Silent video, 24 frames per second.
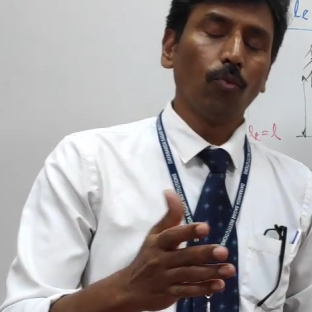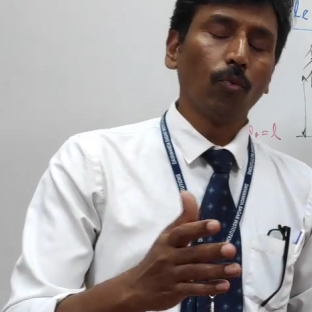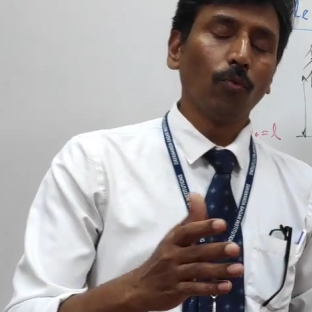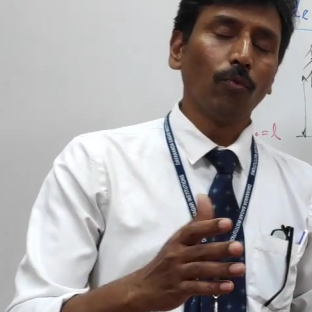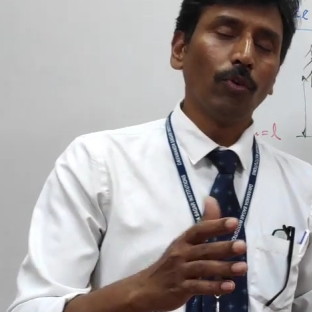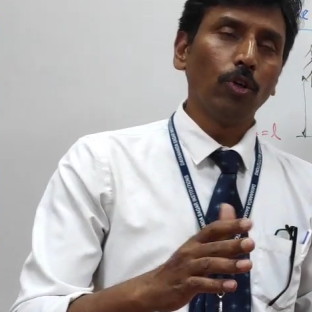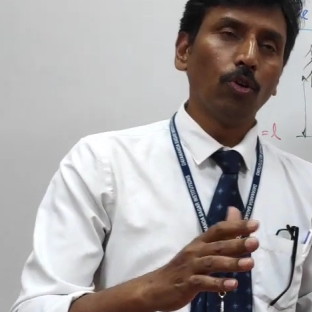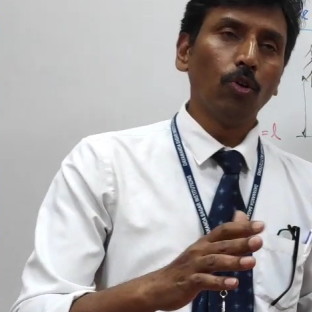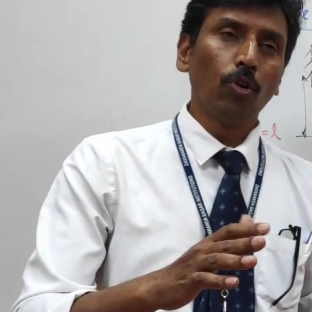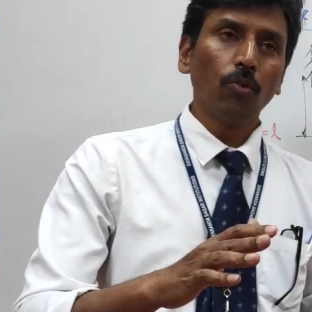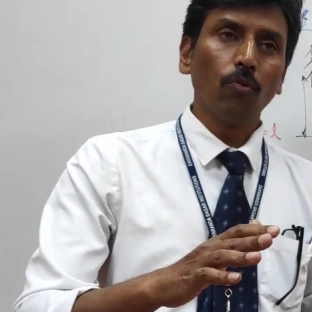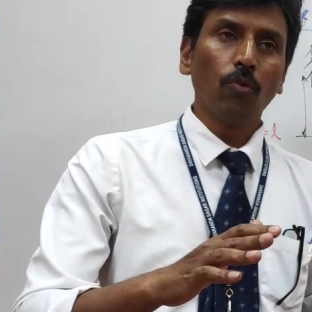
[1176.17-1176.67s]
we
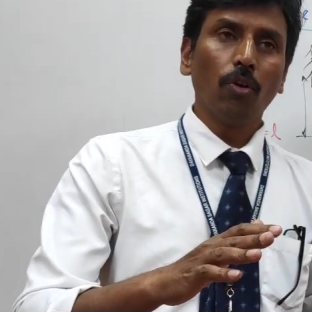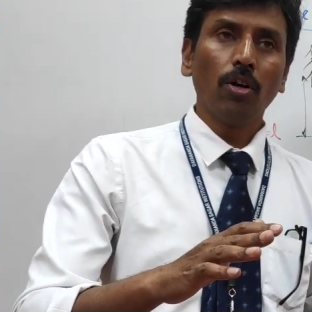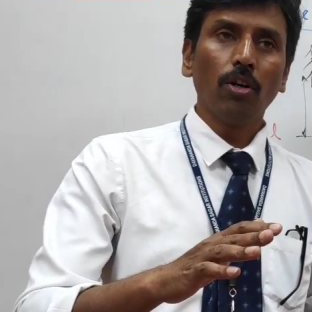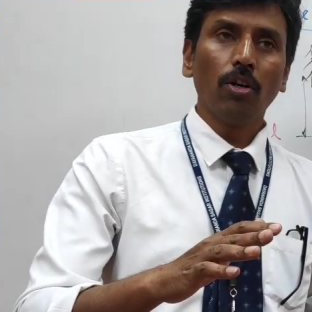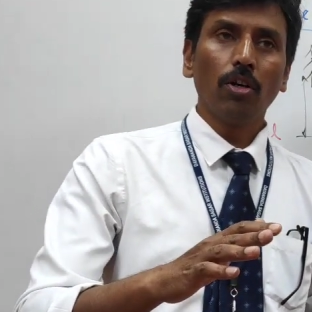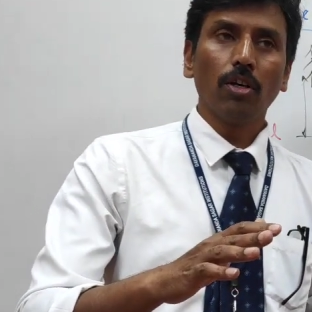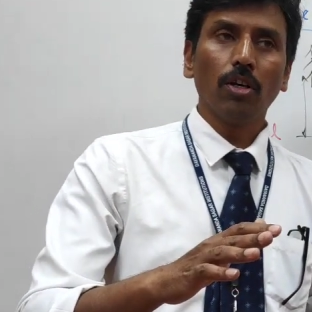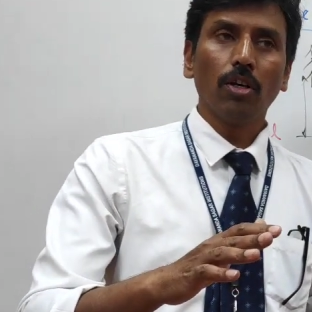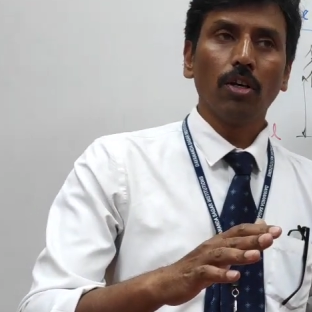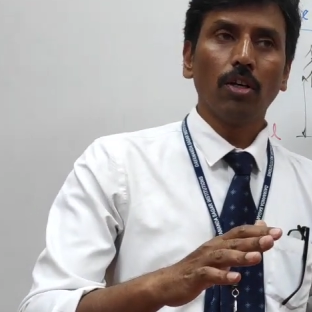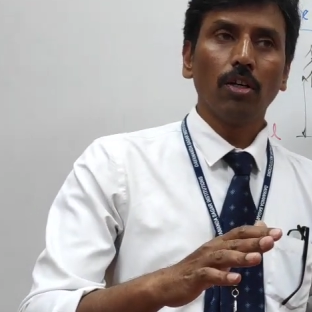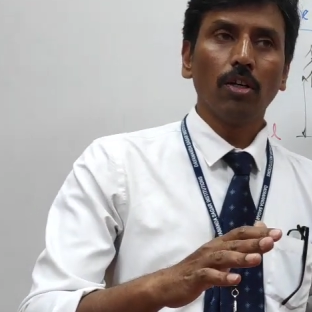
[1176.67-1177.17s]
don't want
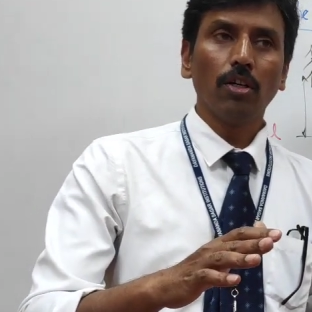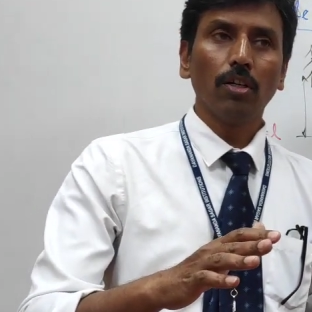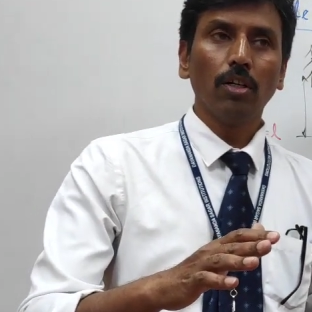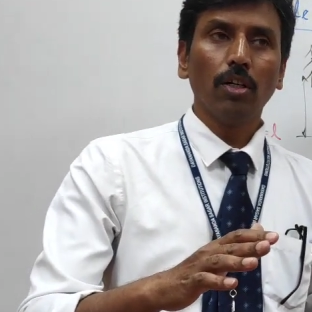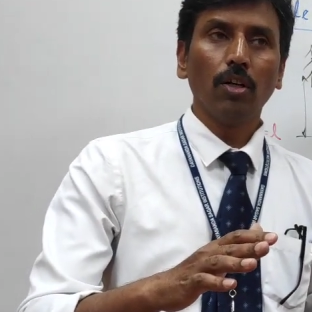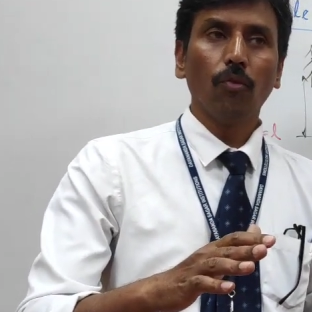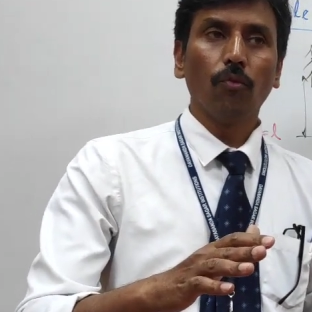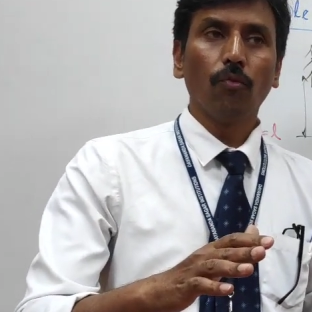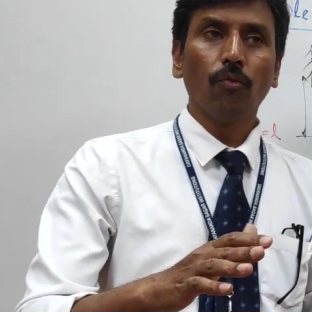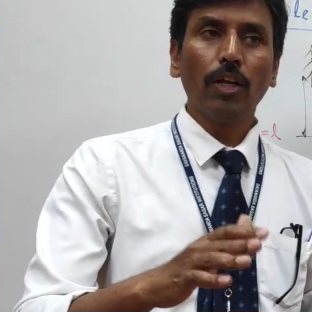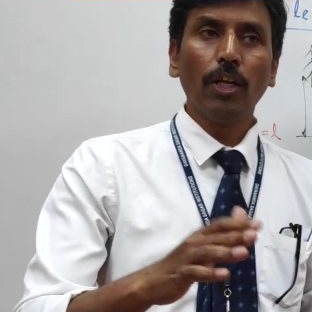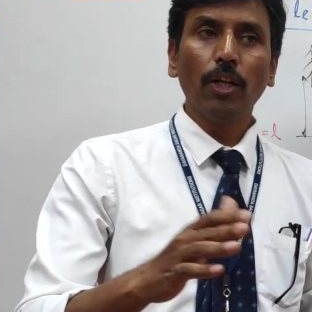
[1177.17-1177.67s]

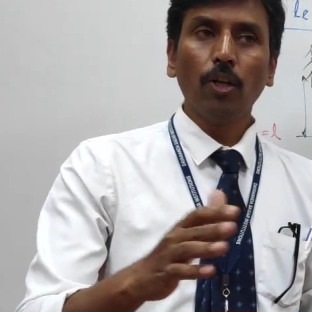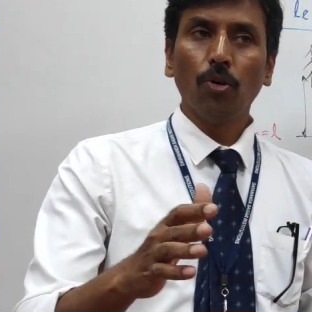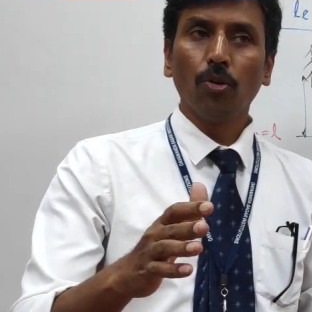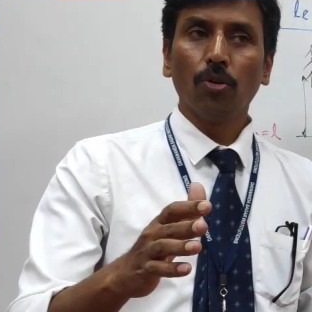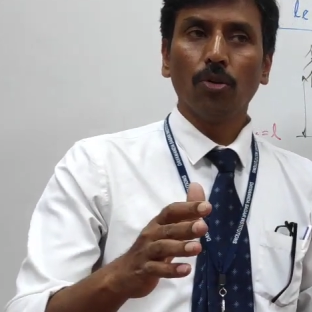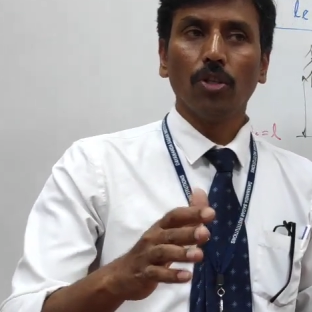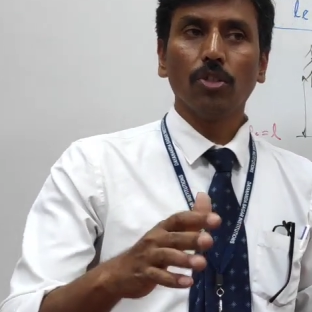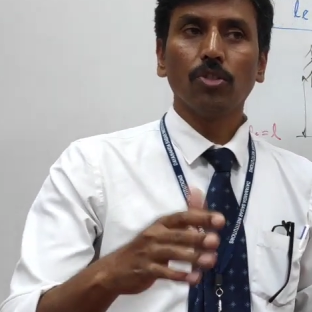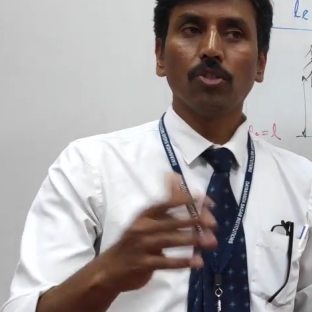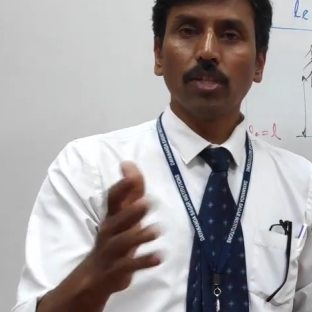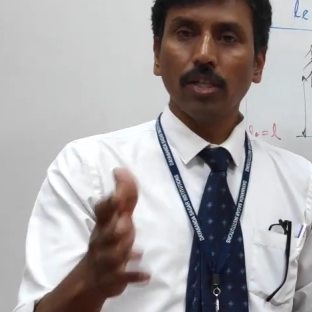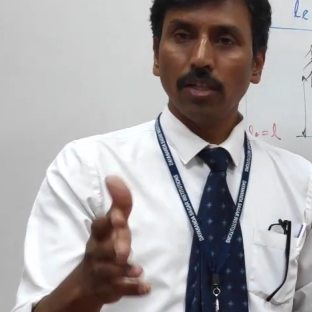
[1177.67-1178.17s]
failure
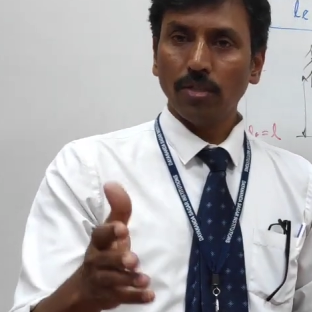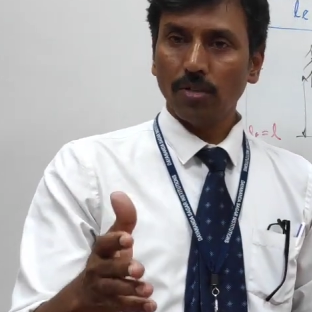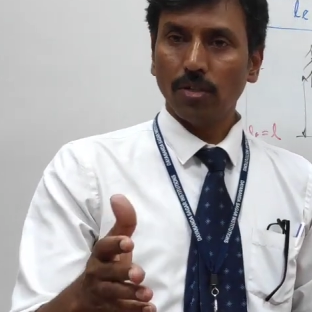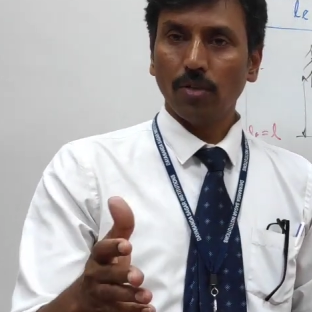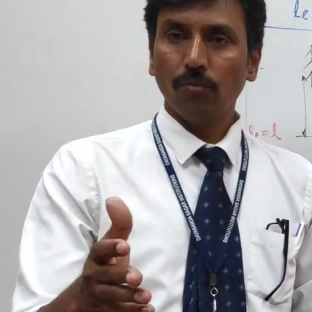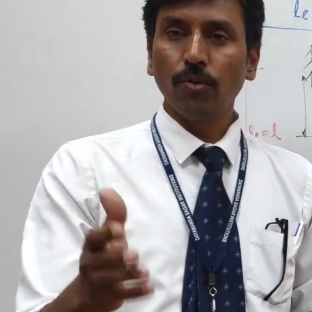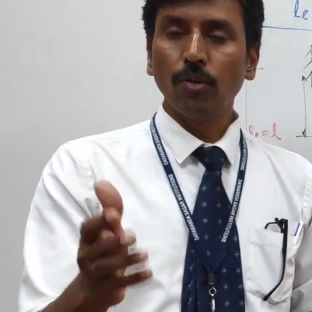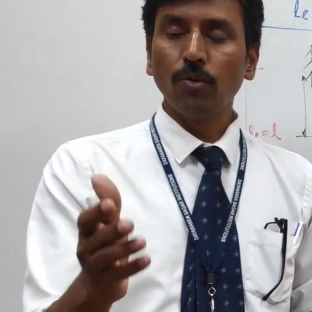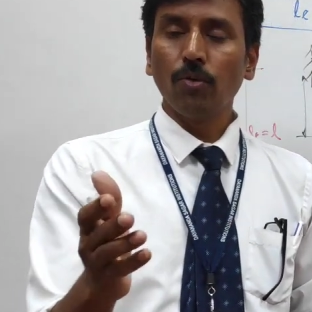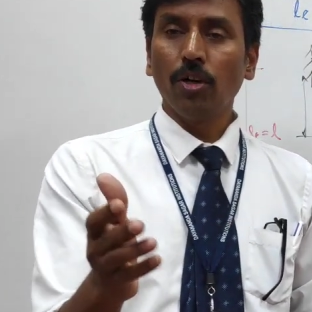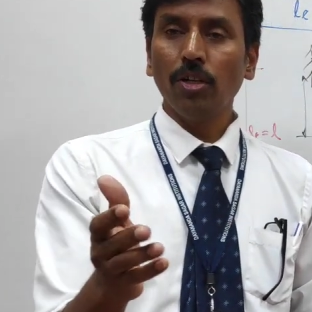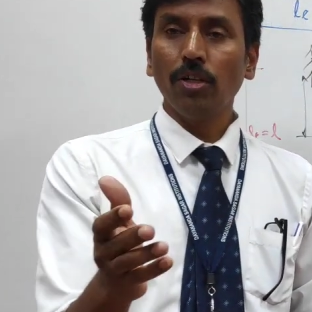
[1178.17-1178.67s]
stress.
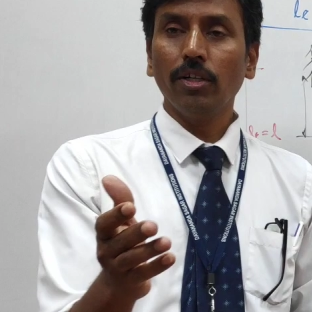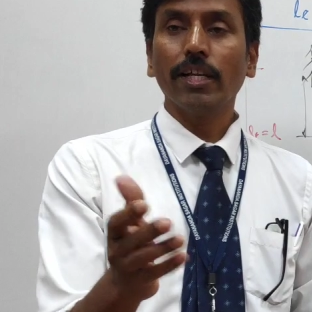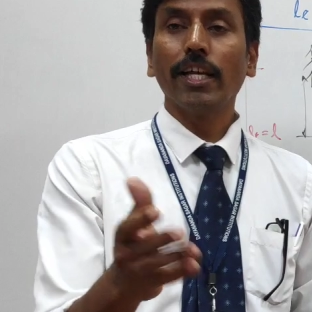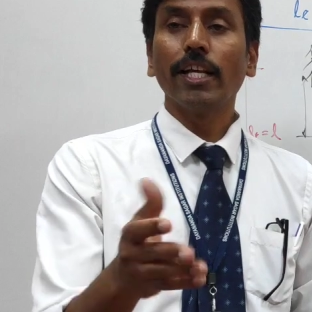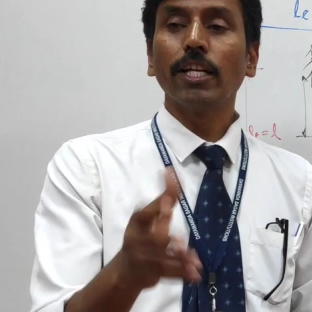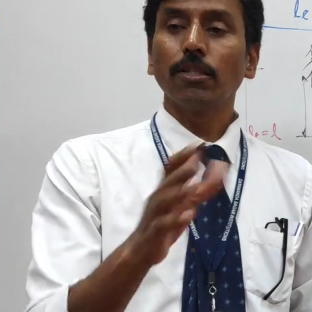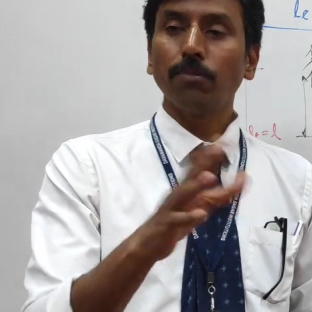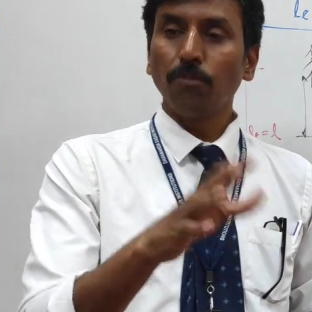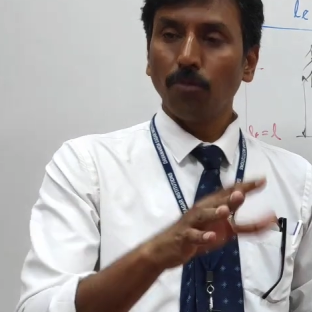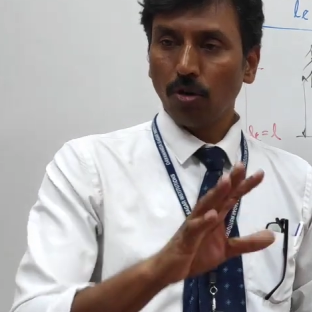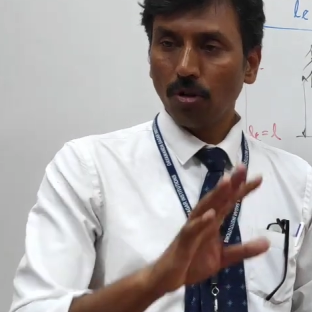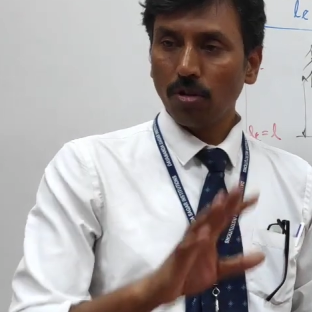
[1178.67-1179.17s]
We want
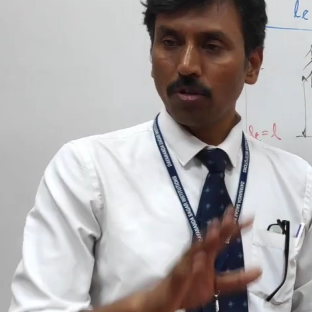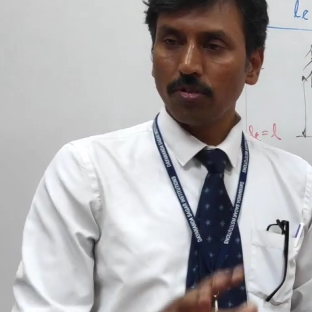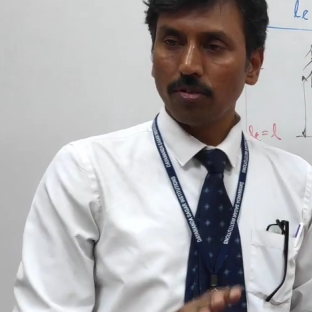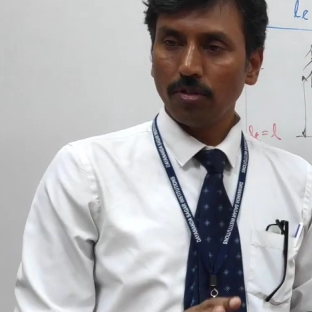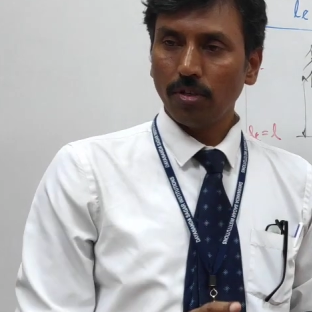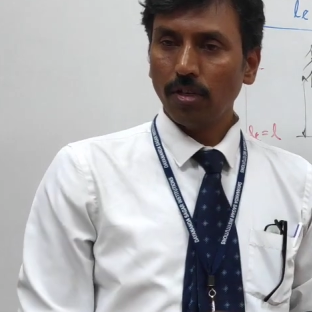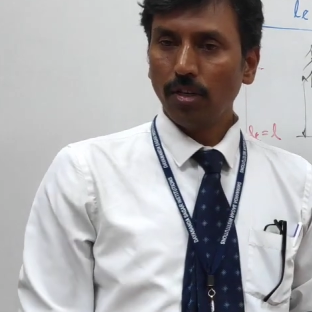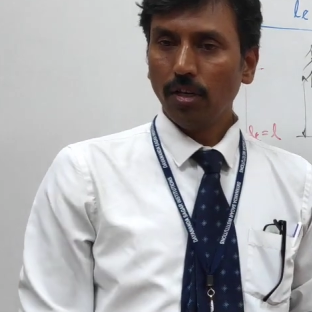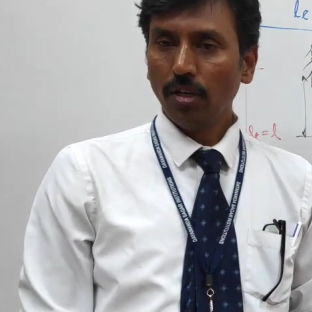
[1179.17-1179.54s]
Young's modulus.